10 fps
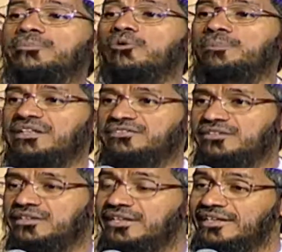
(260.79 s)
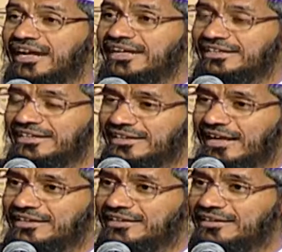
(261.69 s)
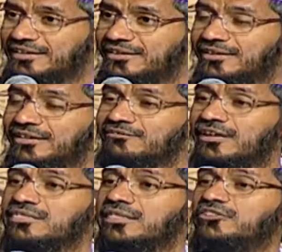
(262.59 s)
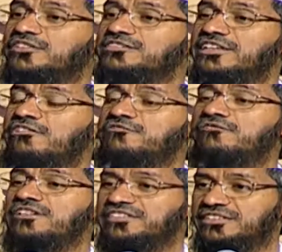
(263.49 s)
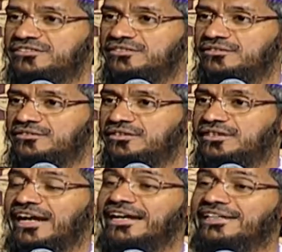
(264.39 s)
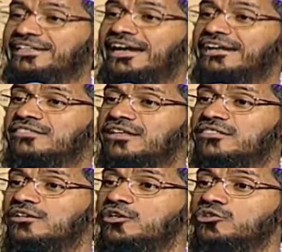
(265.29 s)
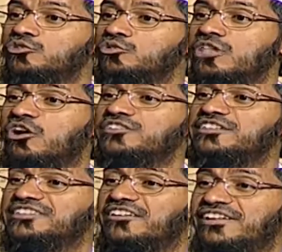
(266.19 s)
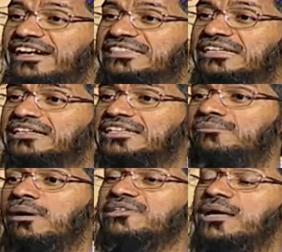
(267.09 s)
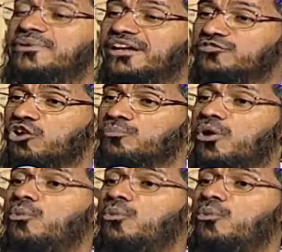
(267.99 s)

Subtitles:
took place. 1990, 1,756. 1996, 2,713. Maybe the Americans got more